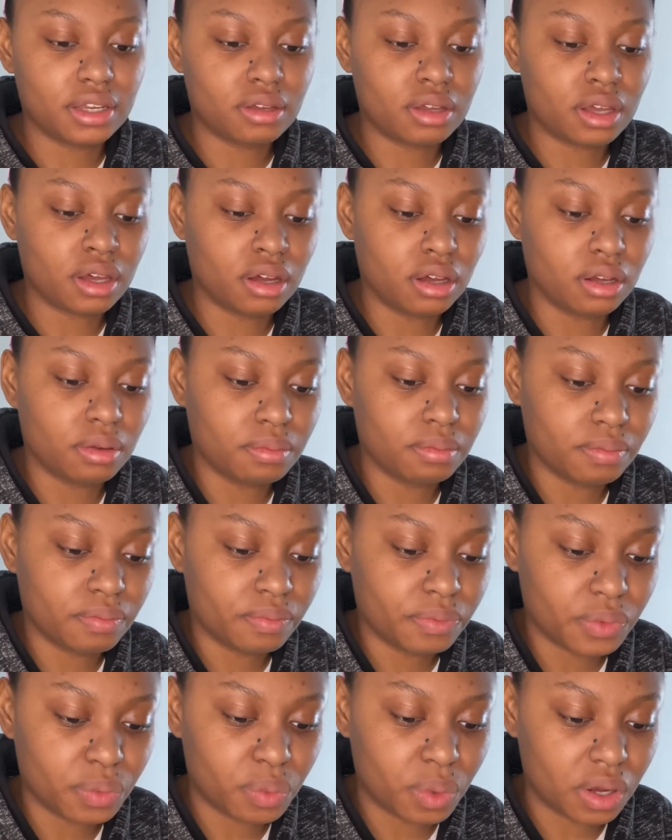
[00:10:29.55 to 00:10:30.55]

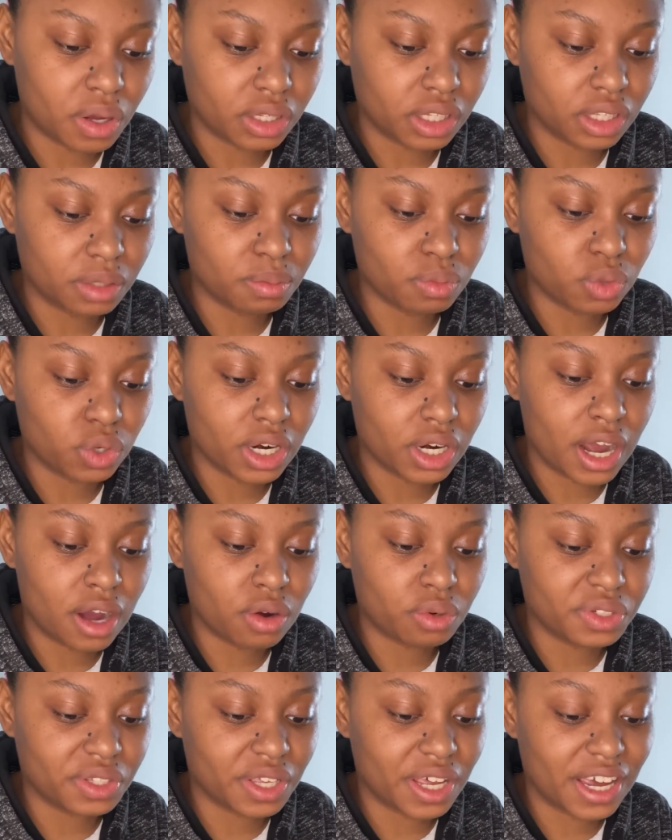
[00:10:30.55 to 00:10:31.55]
while getting more
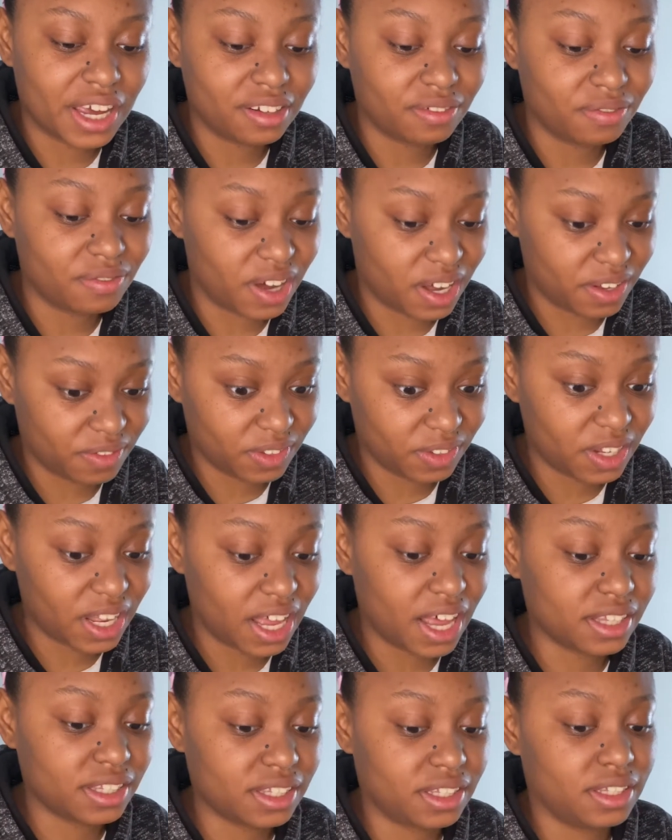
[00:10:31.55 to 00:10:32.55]
hours, I had 5
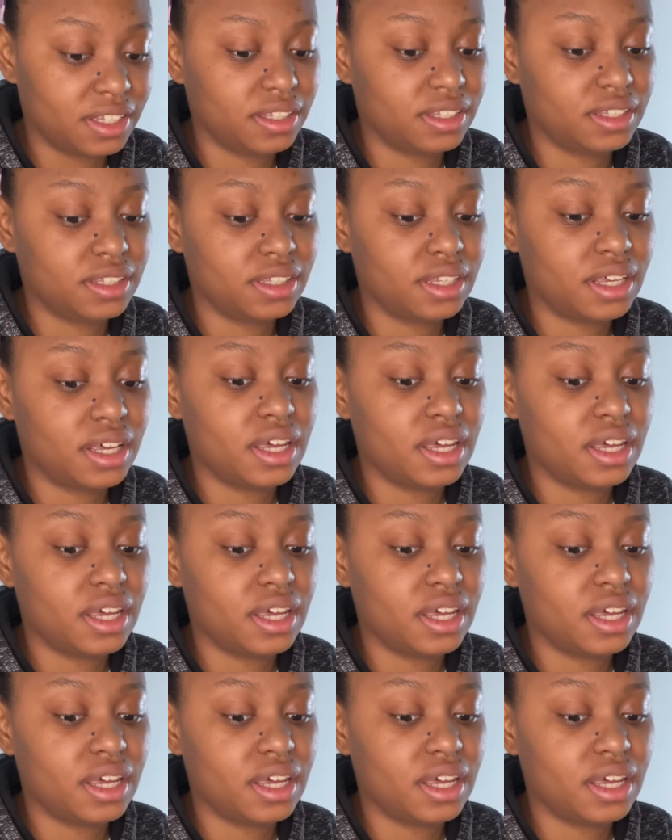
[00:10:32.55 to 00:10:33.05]
classes